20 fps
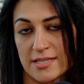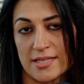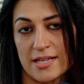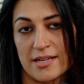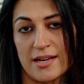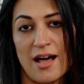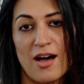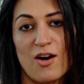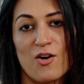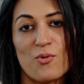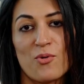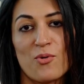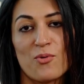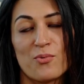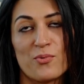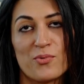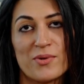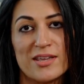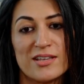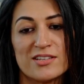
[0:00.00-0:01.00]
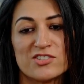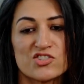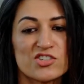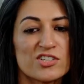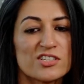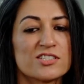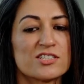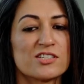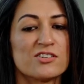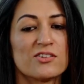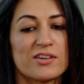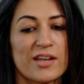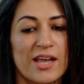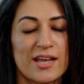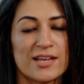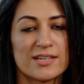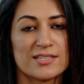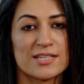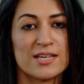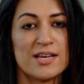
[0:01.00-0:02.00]
and how we just look
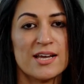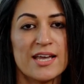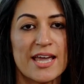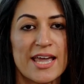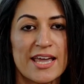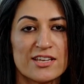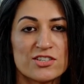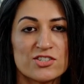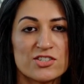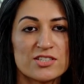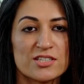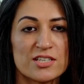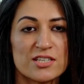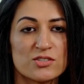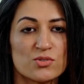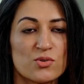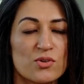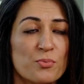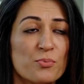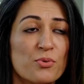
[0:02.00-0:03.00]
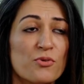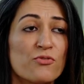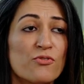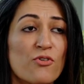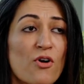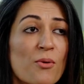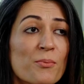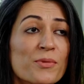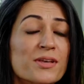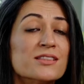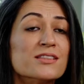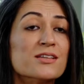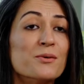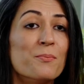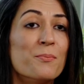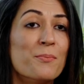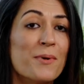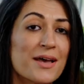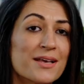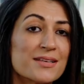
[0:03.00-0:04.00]
at agencies who are performing the
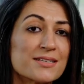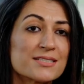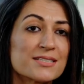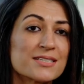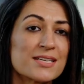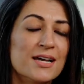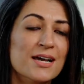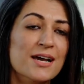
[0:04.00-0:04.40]
best.